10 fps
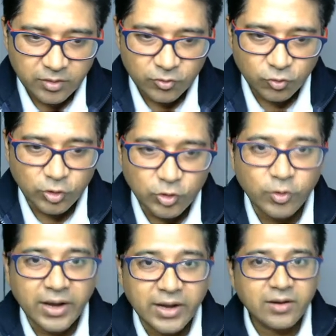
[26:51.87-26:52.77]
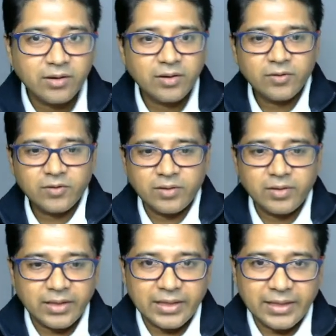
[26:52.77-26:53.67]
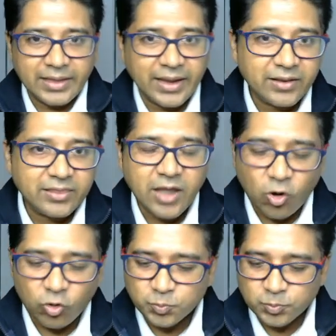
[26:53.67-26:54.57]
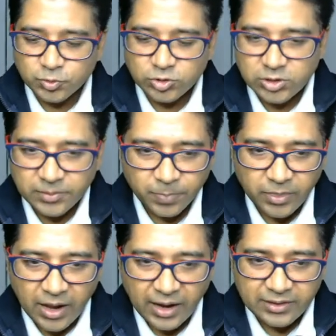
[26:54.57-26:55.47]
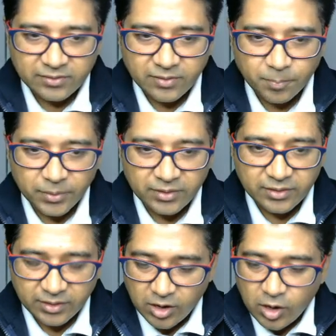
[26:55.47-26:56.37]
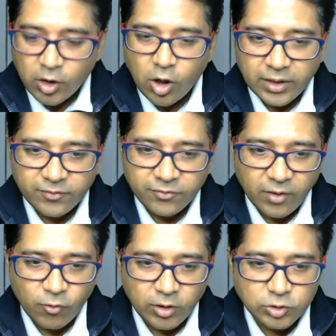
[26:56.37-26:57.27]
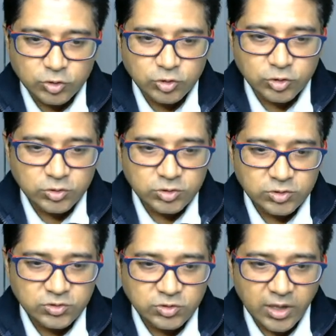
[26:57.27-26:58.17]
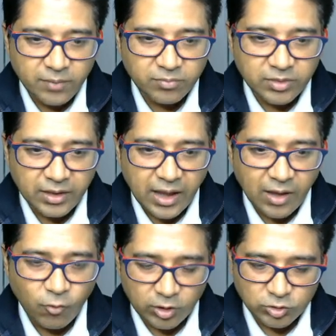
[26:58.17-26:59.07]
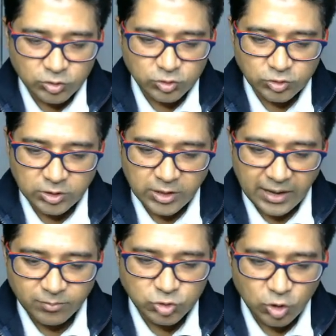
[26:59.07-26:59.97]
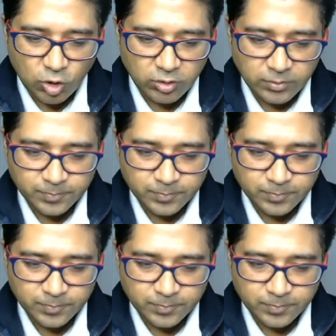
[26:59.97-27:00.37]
So you can get the output and it's printed. Now if I want to, same thing, I wanted to time zone,